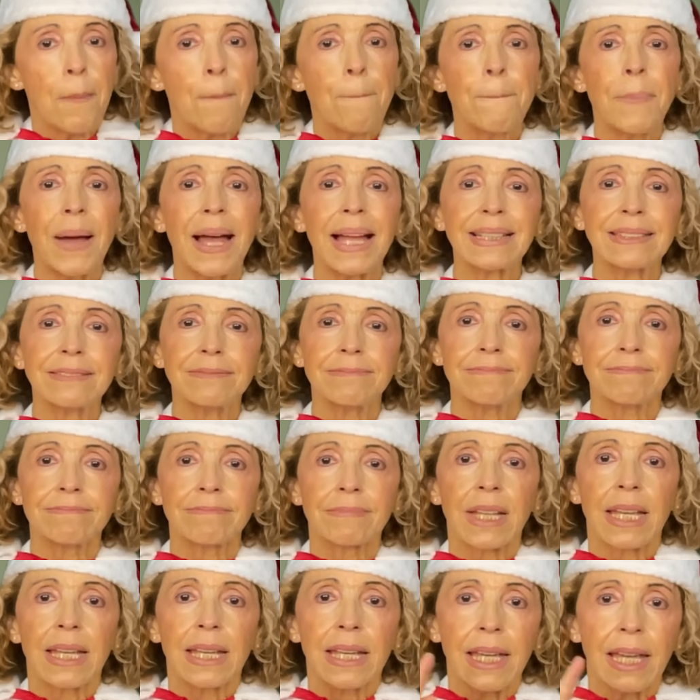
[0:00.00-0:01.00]
But
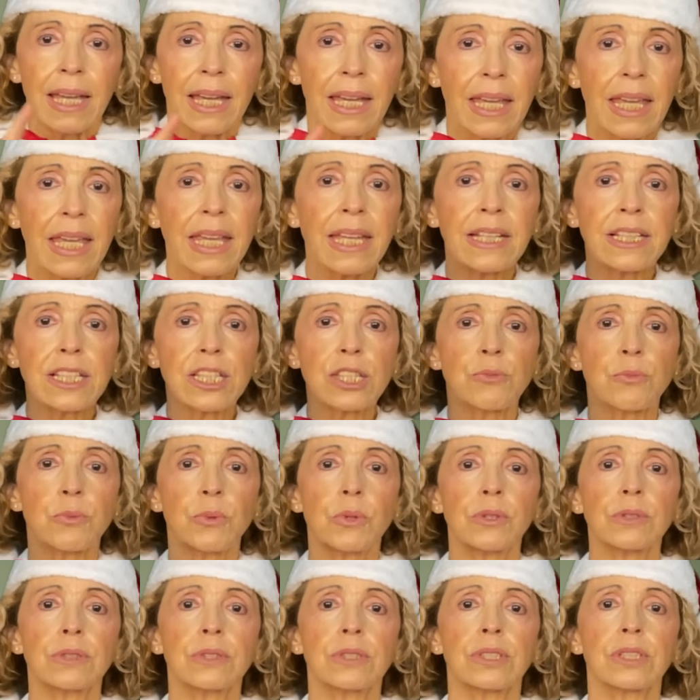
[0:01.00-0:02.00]
here's
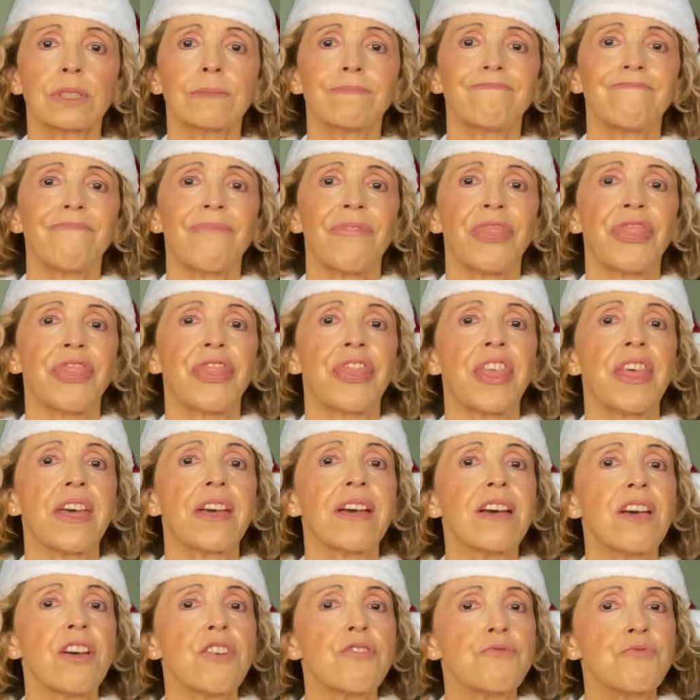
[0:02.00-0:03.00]
what
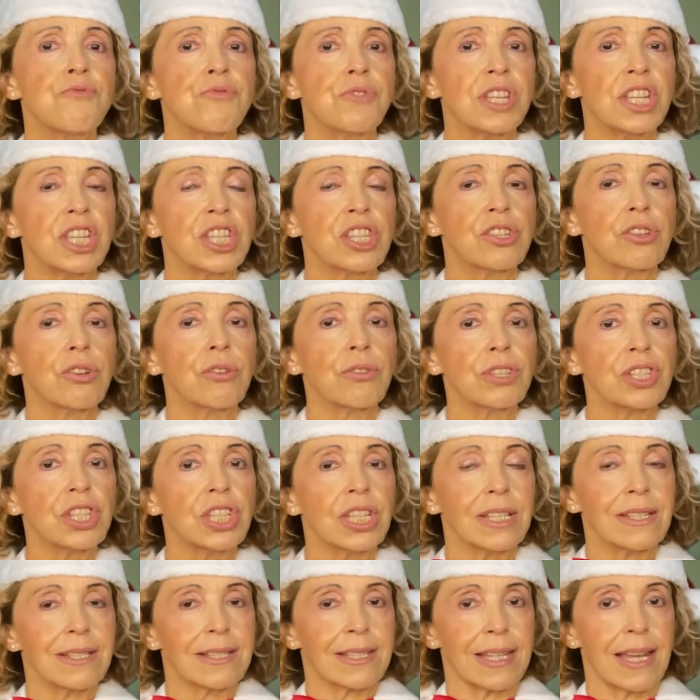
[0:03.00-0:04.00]
the
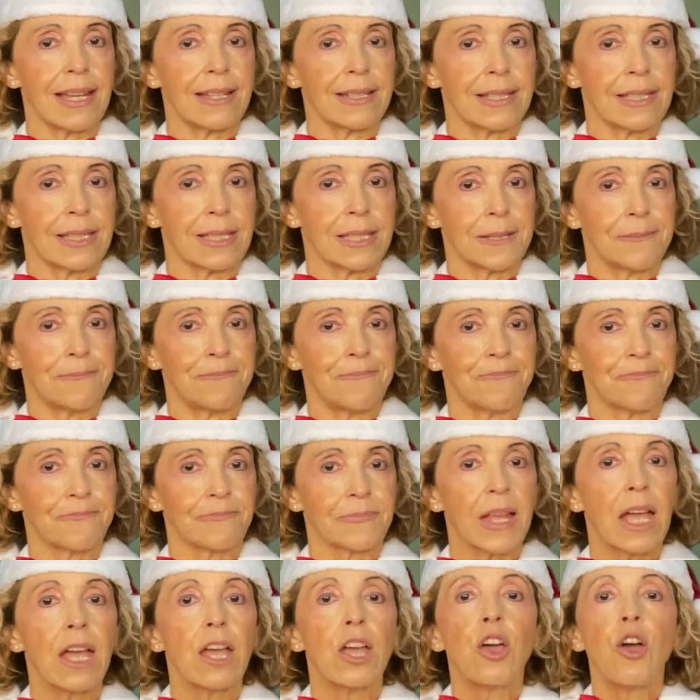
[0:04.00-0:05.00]
research says.
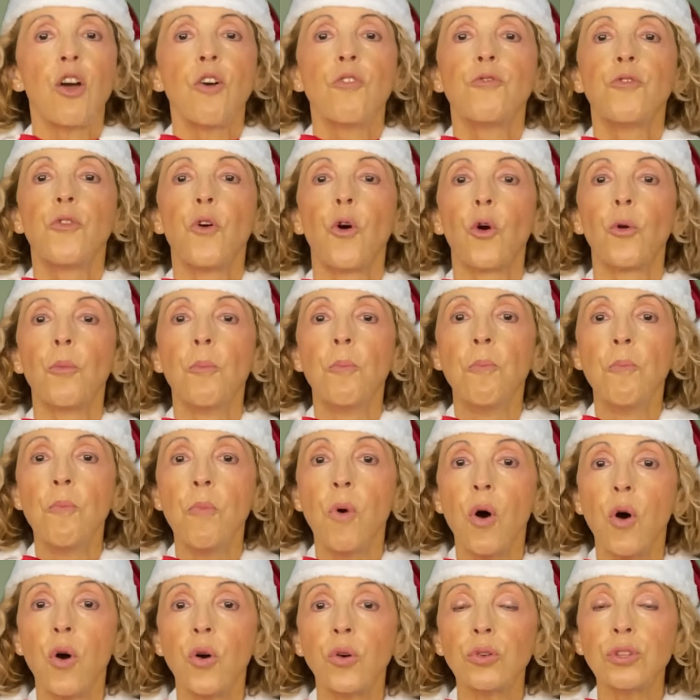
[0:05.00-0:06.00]
For
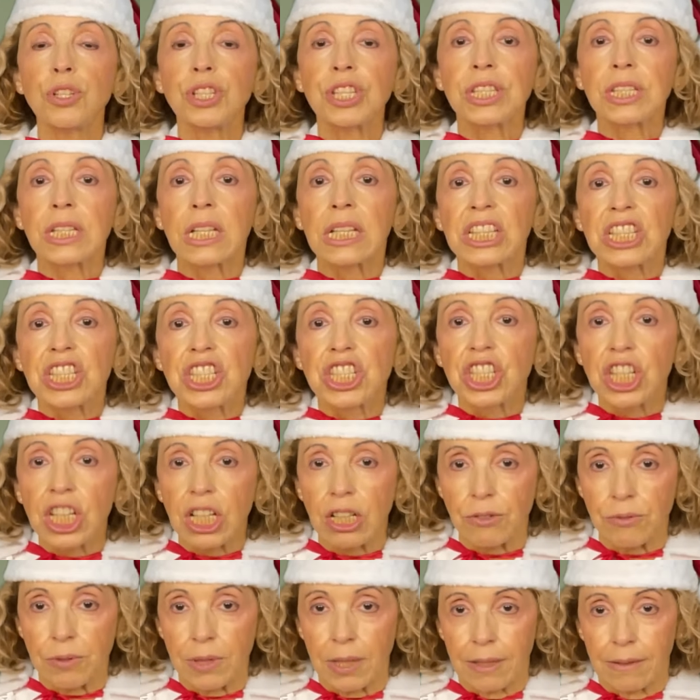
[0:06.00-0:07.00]
most
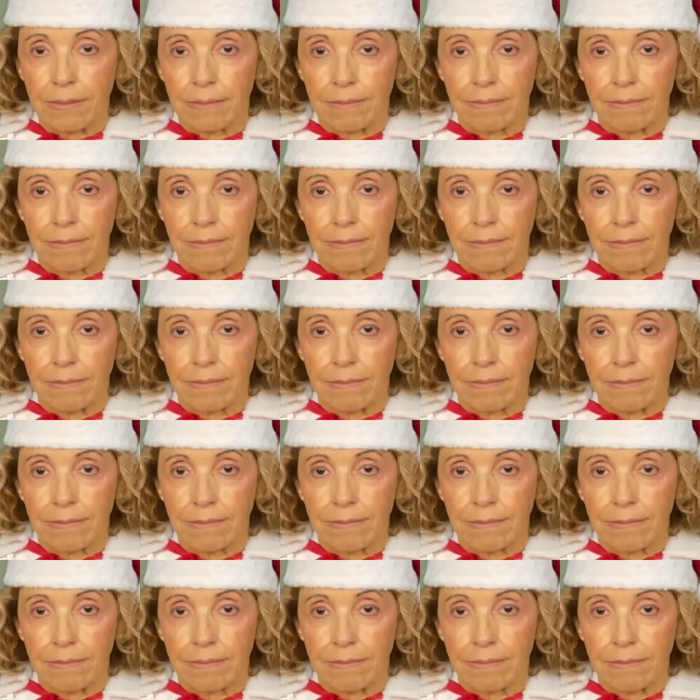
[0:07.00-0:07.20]
children,